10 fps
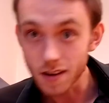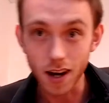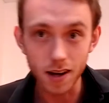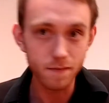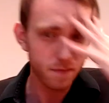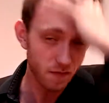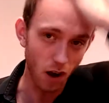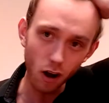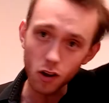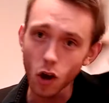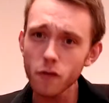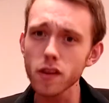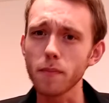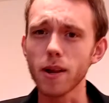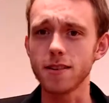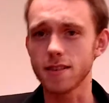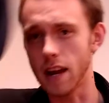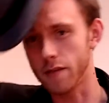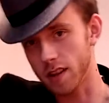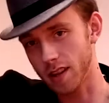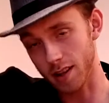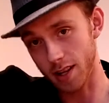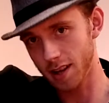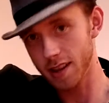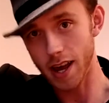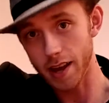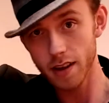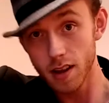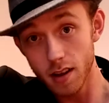uh, all over the place and everything like that